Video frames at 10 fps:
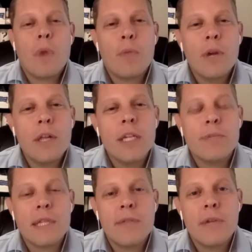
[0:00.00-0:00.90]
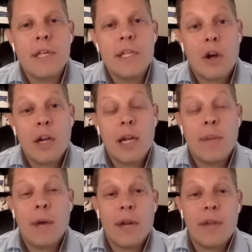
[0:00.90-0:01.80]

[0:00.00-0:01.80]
I'm really specifically talking about